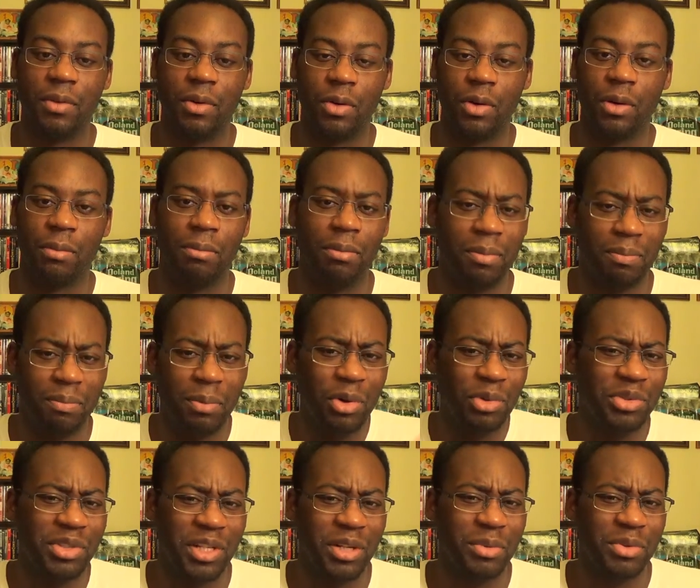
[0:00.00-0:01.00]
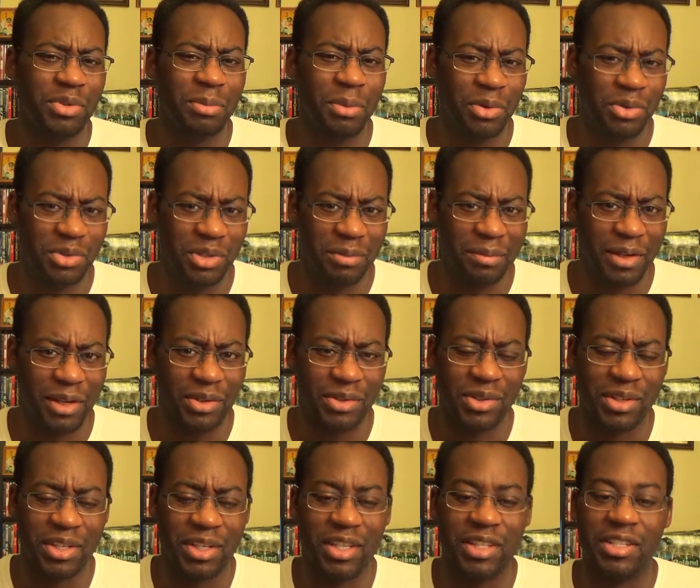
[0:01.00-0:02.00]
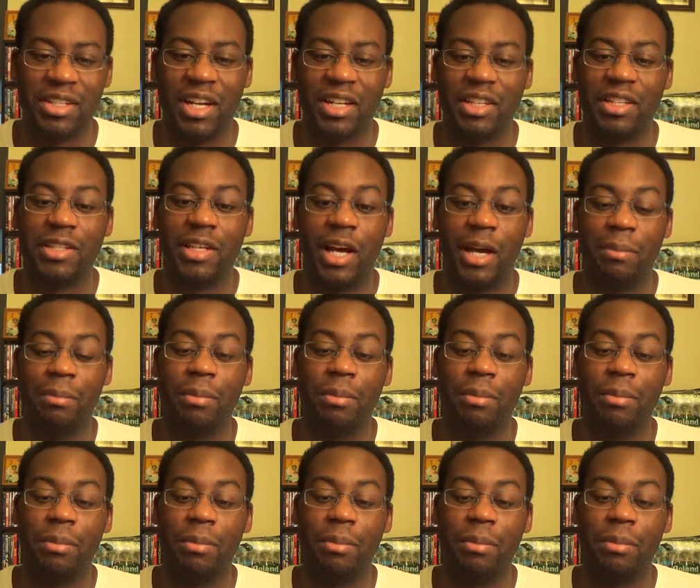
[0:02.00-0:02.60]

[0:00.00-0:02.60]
Or mostly, it was mostly males in the kitchen at the time.